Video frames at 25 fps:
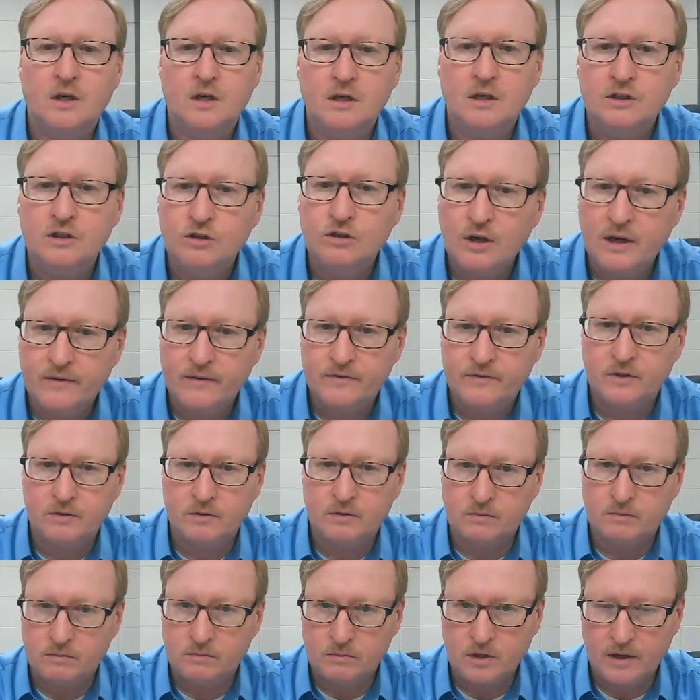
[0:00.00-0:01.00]
You have
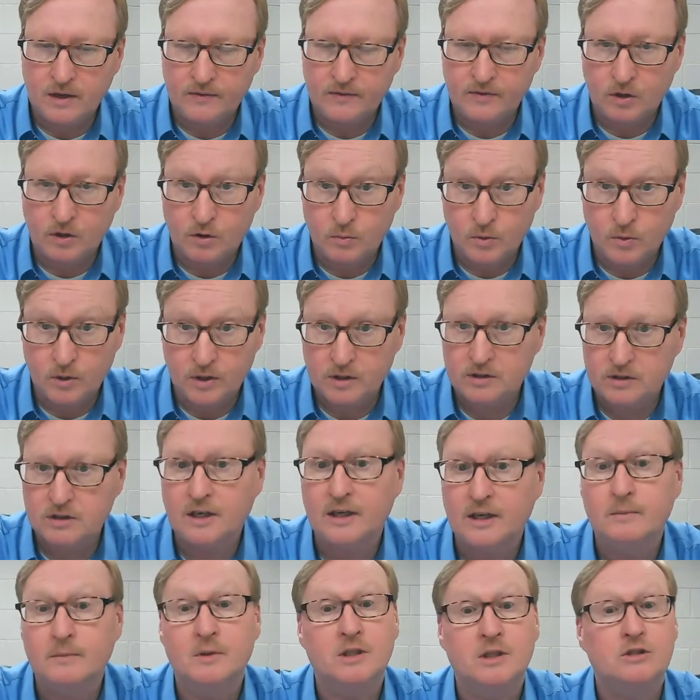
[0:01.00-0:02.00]
the homework
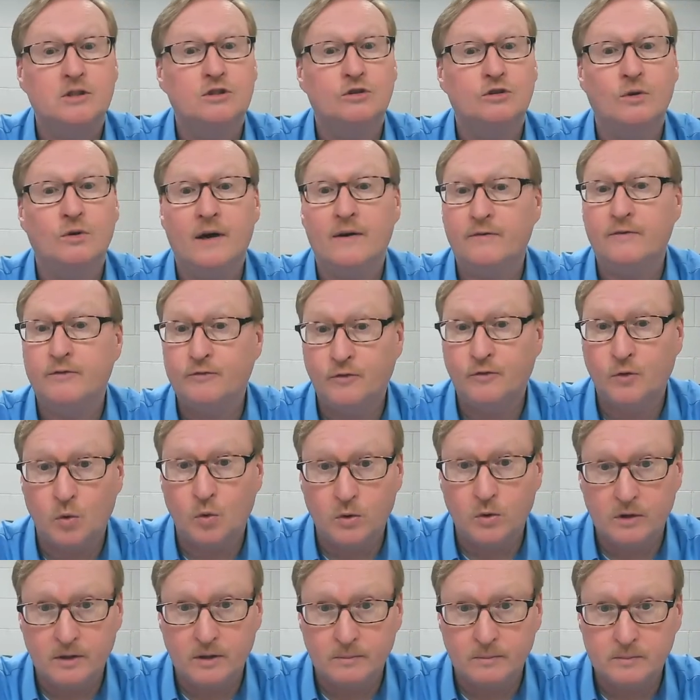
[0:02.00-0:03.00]
assignments, you have
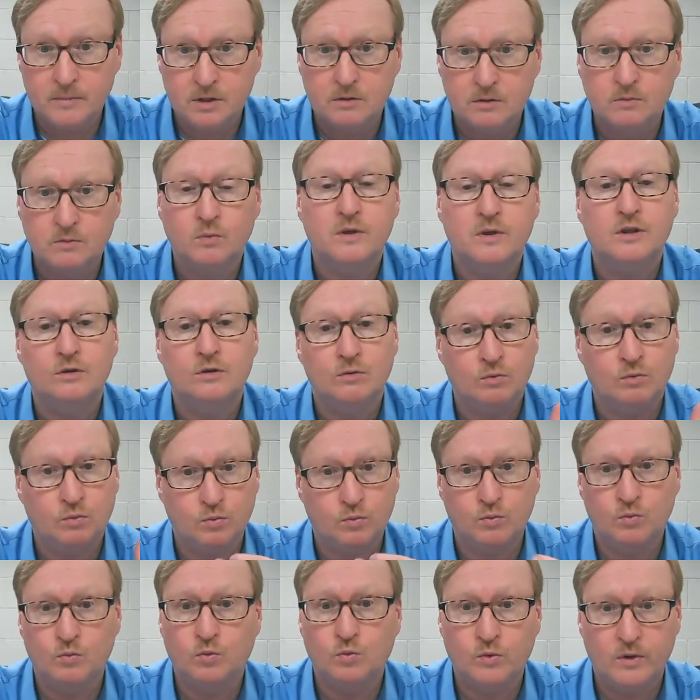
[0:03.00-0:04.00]
forums where
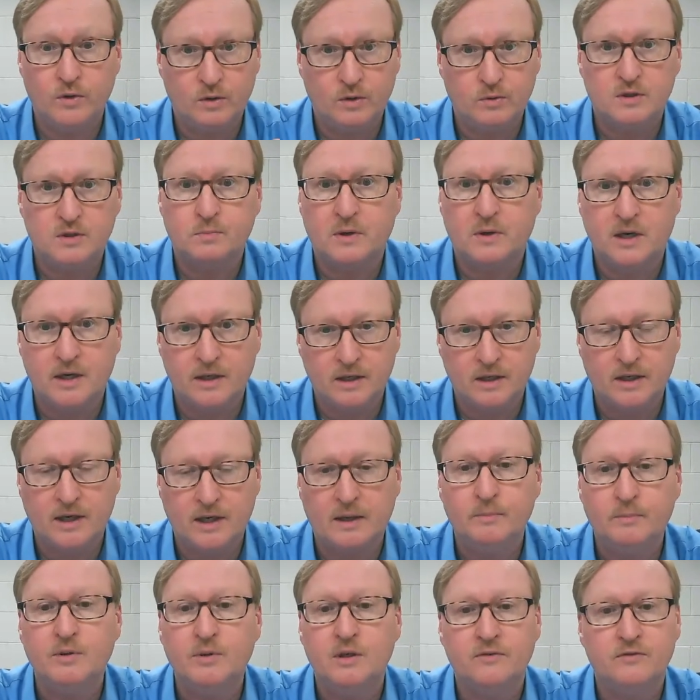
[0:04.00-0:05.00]
we respond, and
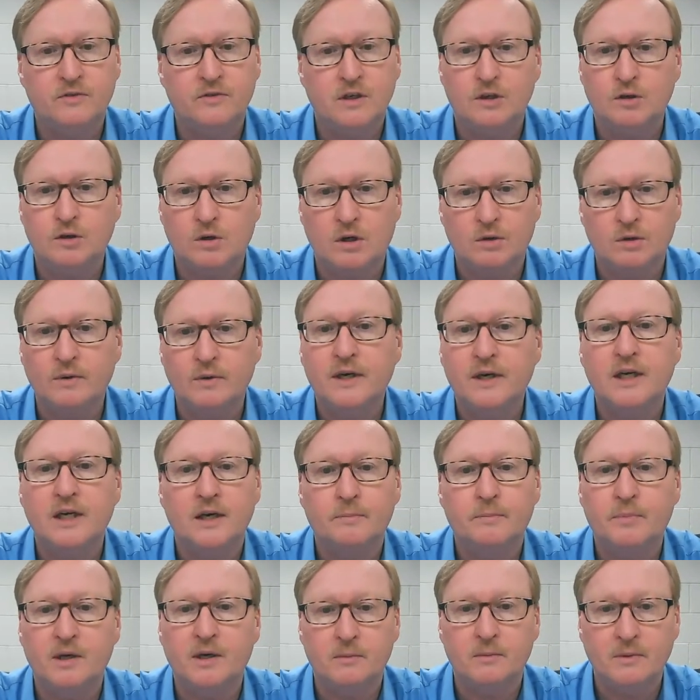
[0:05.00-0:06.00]
I put a video already
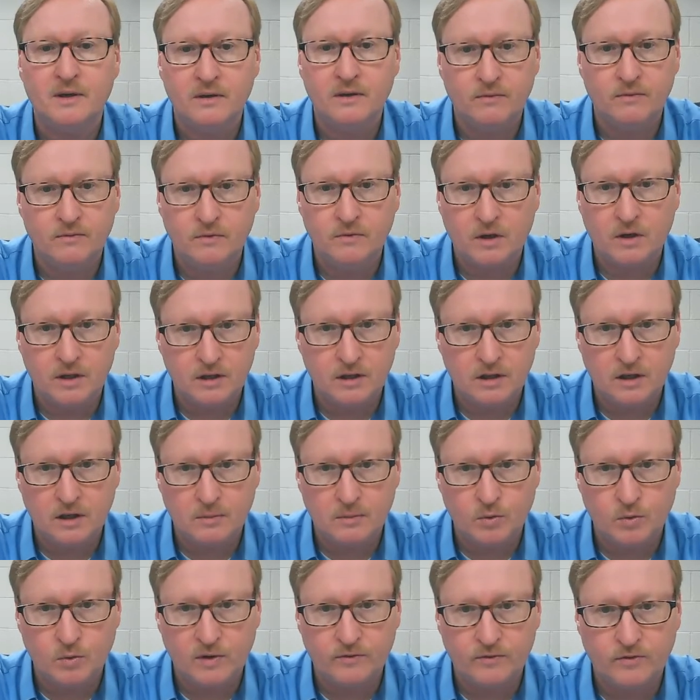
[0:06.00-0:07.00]
up on the
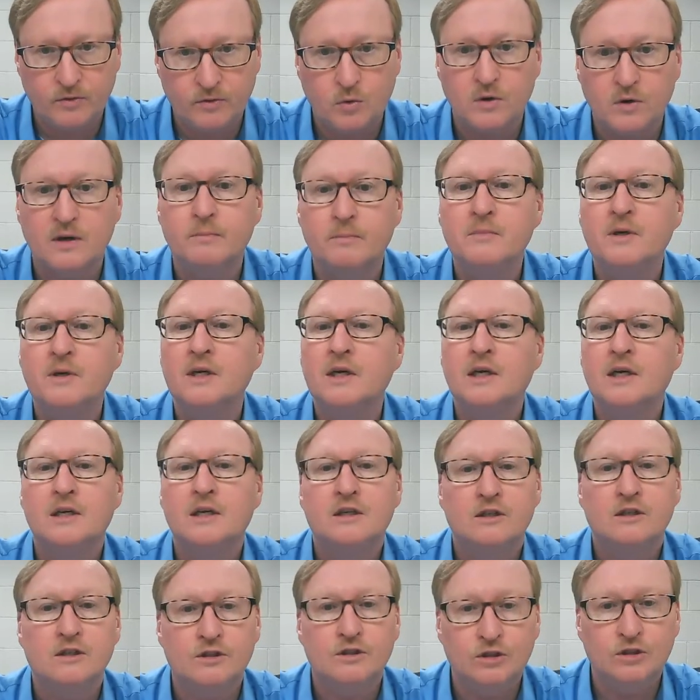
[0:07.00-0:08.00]
number 1 forum.
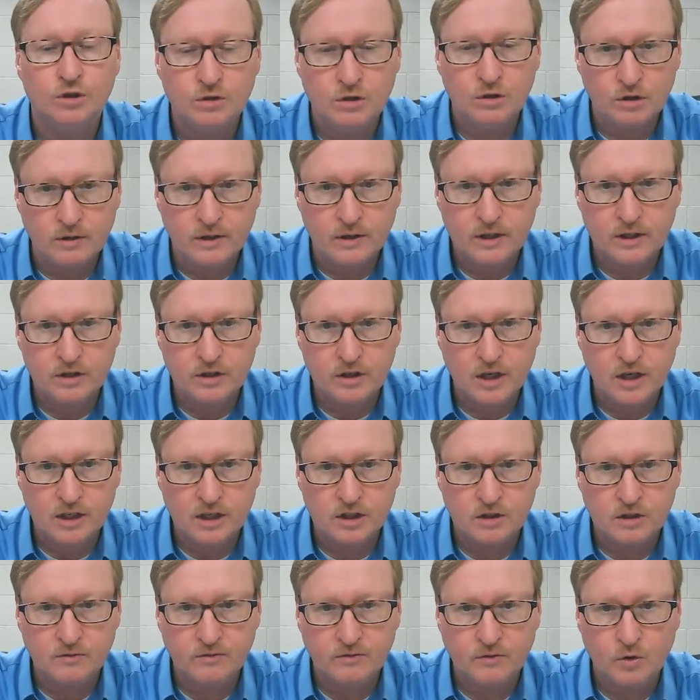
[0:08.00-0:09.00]
Do your
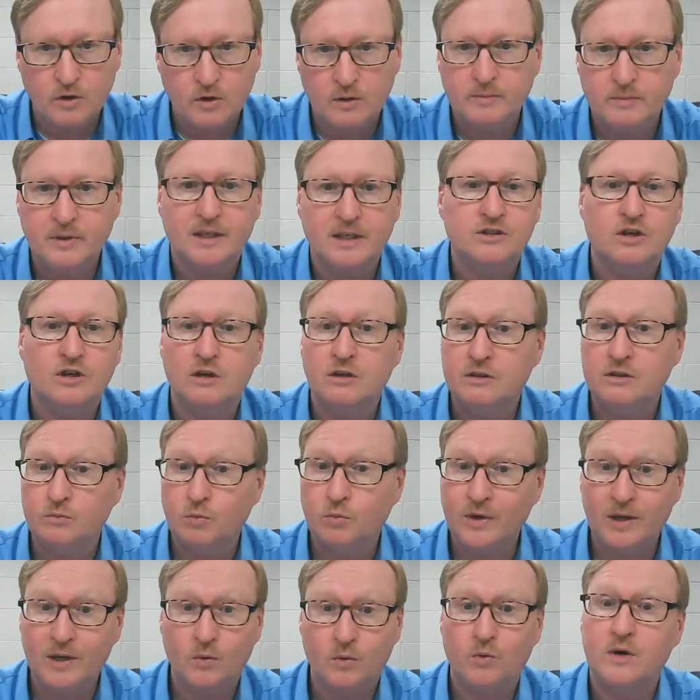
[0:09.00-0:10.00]
introduction form. That's all
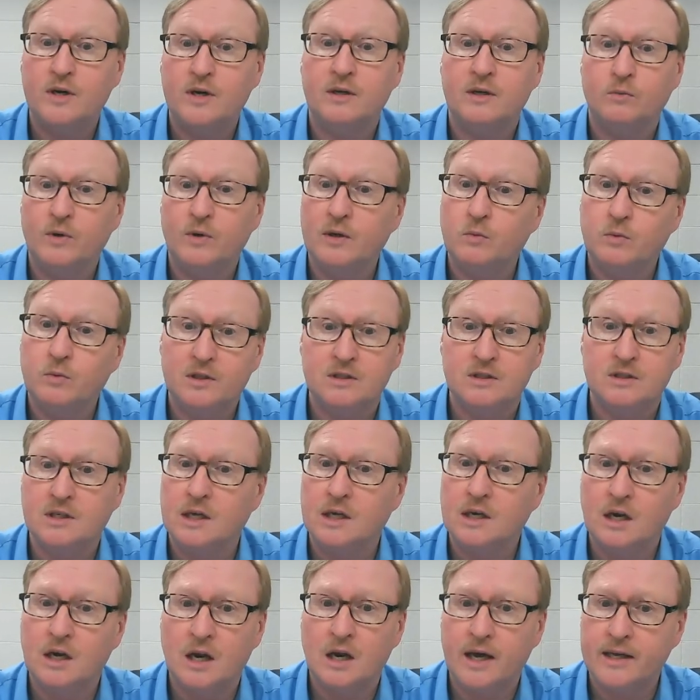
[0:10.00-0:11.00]
week 1. Week 1's
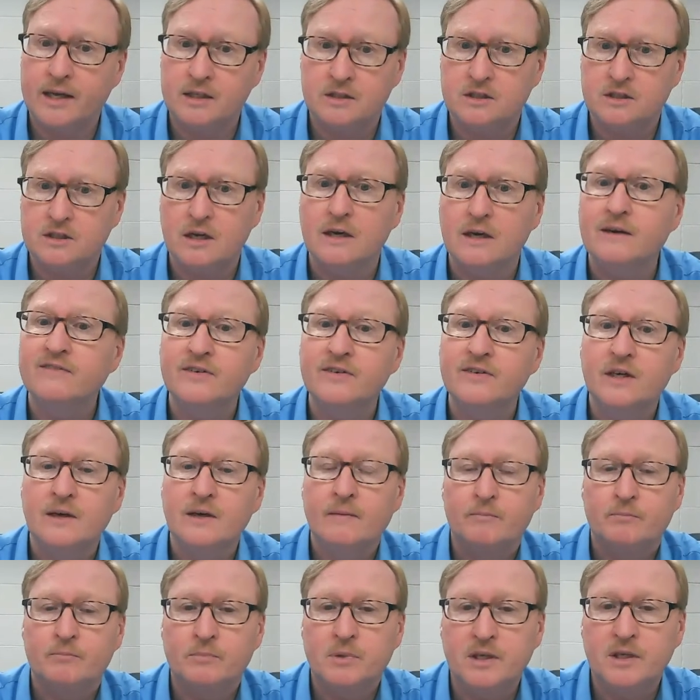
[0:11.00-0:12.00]
got a lot of stuff.
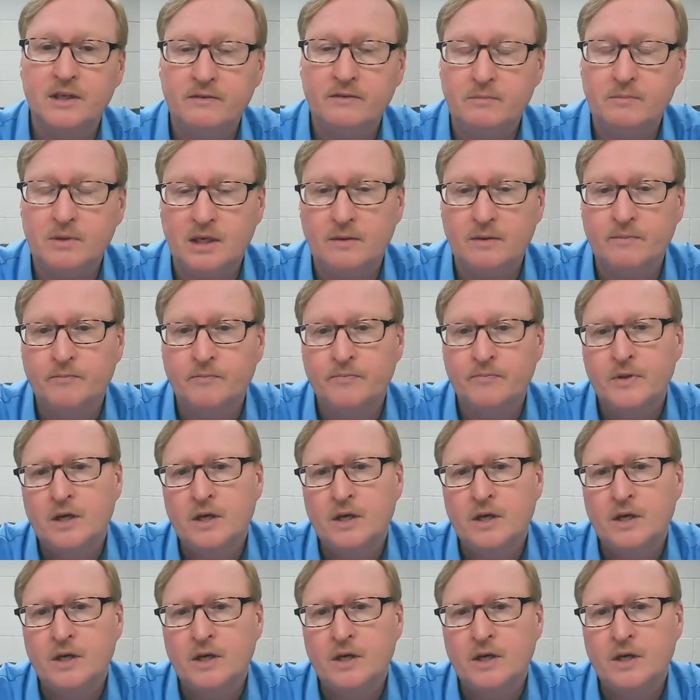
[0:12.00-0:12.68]
Believe me,